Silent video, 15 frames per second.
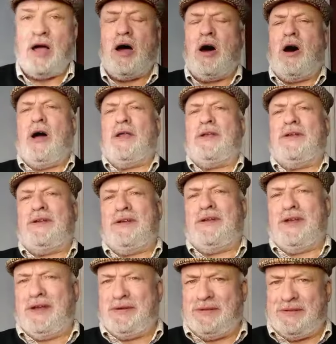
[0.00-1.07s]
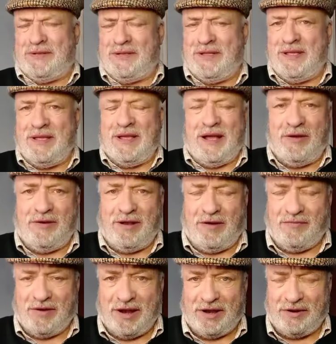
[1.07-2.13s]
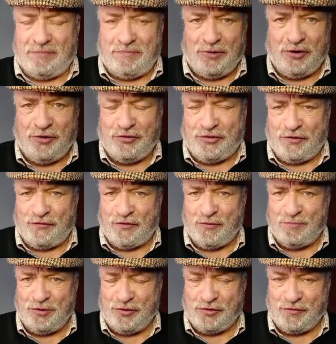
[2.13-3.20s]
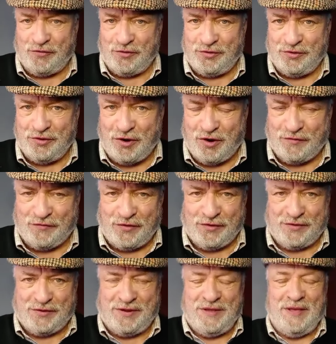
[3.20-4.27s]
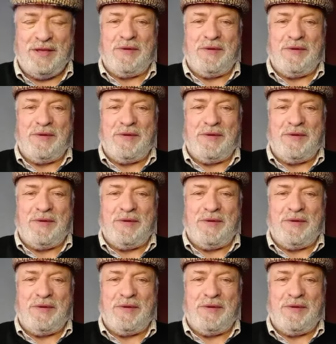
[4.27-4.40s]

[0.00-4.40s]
Oh, Neil, how lovely. Beautiful, beautiful Norfolk.